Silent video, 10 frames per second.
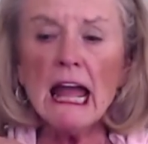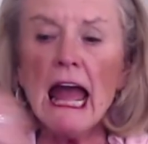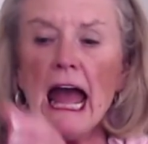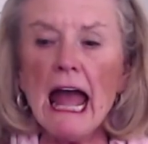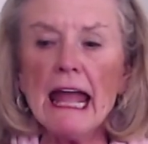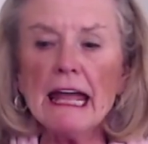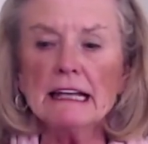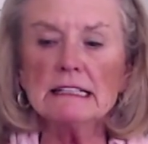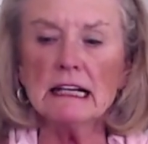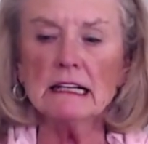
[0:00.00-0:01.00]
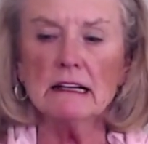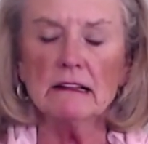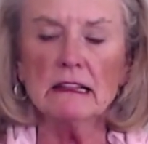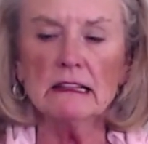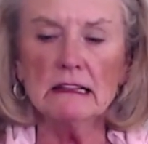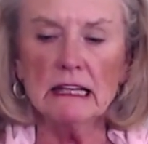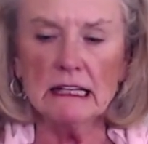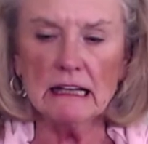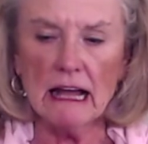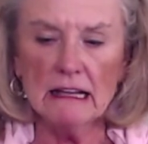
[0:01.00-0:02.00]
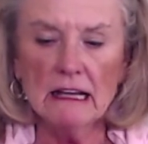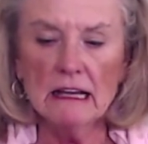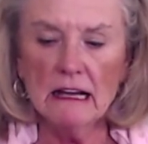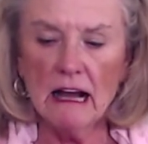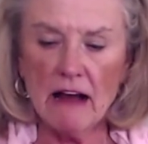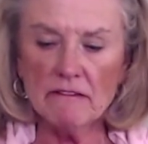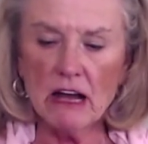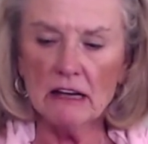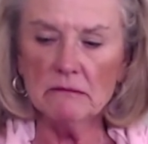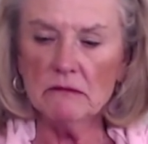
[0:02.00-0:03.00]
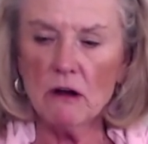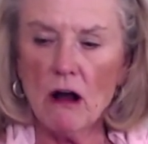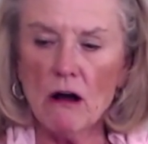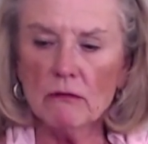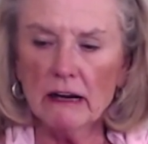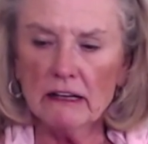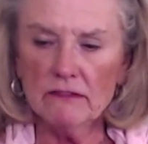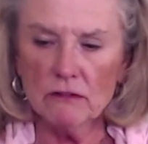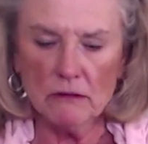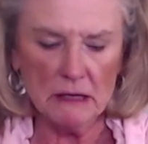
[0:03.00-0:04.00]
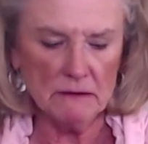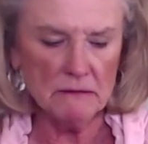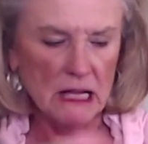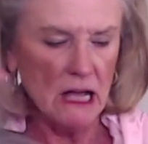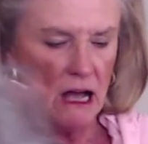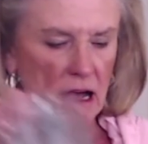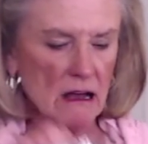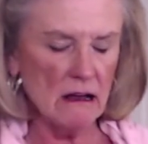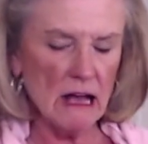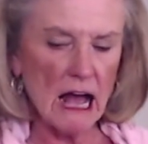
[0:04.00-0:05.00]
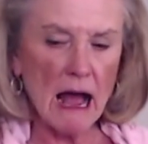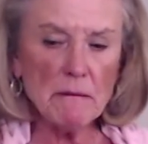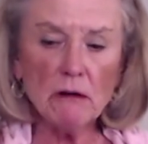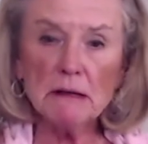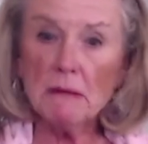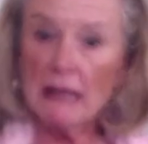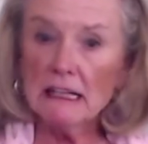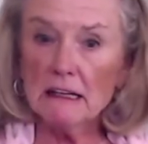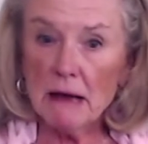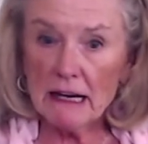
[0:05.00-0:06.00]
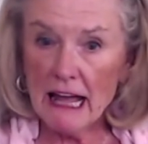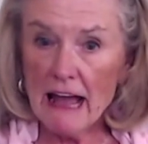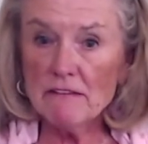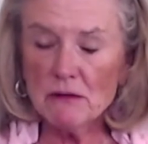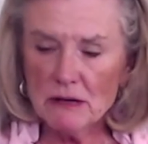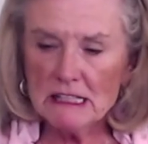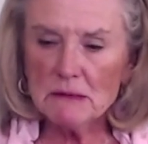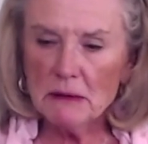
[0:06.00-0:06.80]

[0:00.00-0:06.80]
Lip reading: And then I've got them all ready for me. I'm only making about a half a recipe